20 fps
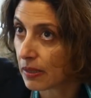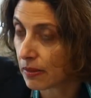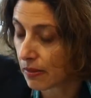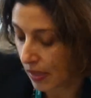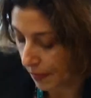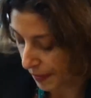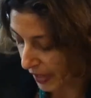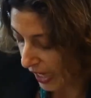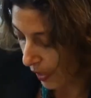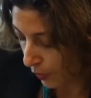
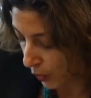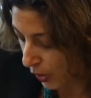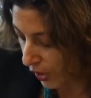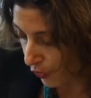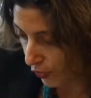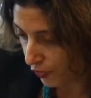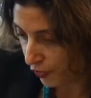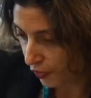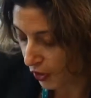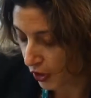I mean, I will
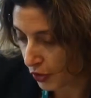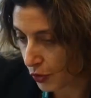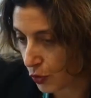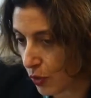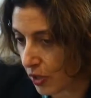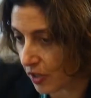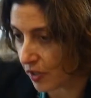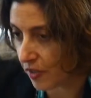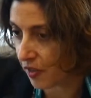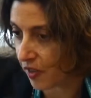refer to
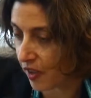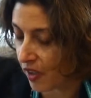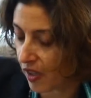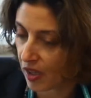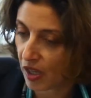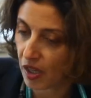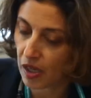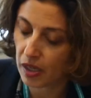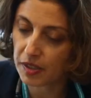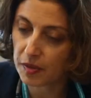this
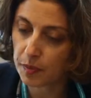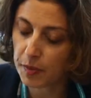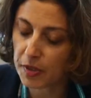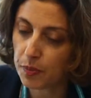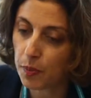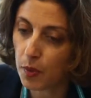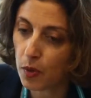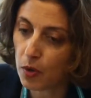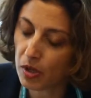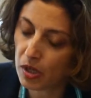a little
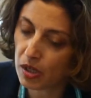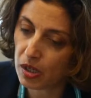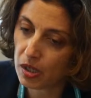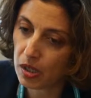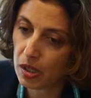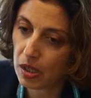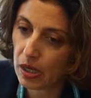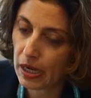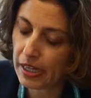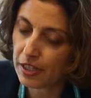bit more
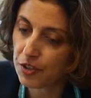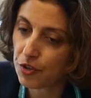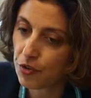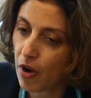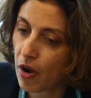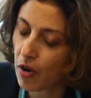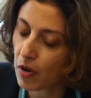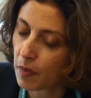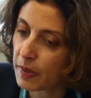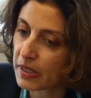later
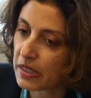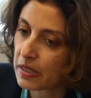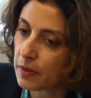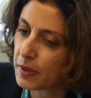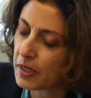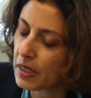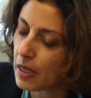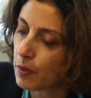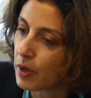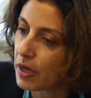on, but I
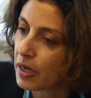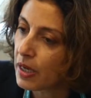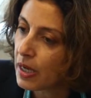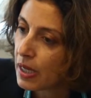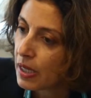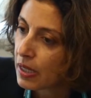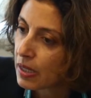mean, there were